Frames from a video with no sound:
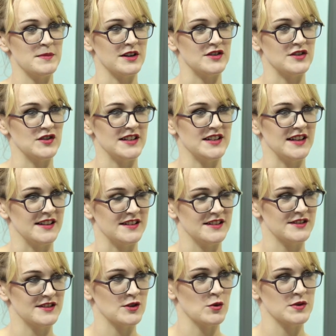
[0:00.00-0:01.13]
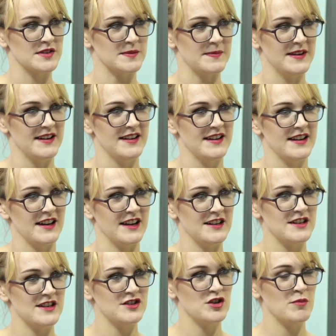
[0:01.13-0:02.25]
magic together, it's awesome. Yeah. And
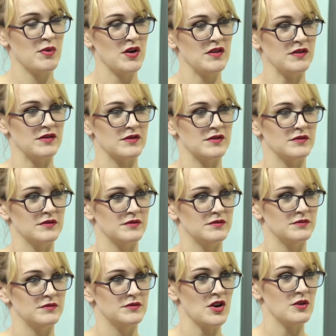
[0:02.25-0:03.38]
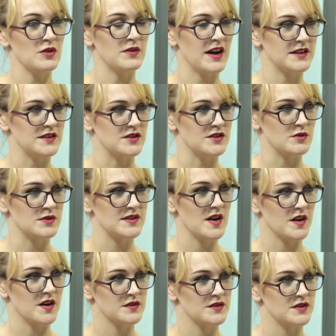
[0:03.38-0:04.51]
because you're both songwriters
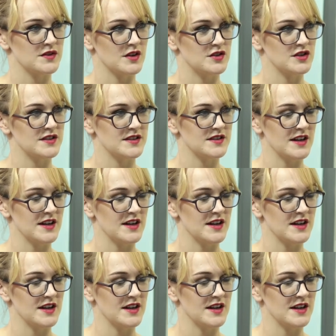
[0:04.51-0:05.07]
yourselves, so just